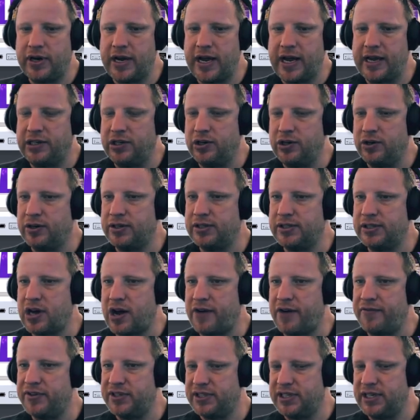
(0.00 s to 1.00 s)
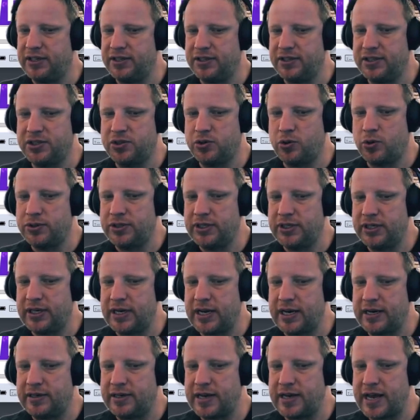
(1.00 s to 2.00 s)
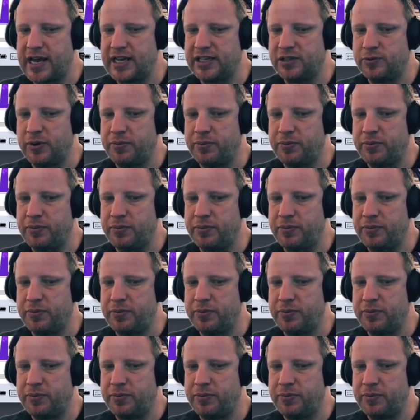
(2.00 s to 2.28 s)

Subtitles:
It looks obviously distorted, and as we